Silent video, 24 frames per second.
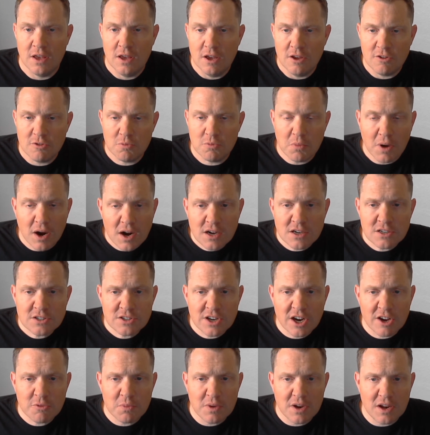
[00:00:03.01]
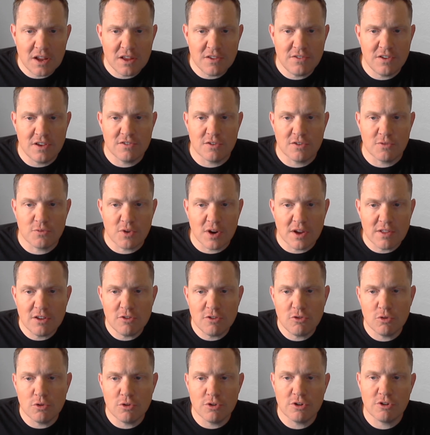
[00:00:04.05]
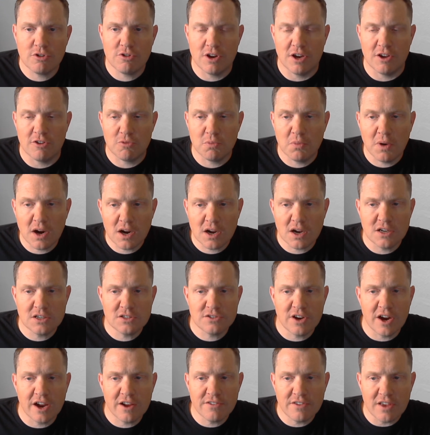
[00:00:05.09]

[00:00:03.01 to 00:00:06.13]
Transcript: Smart Contracts Made Easy is a friendly tool to create smart contracts,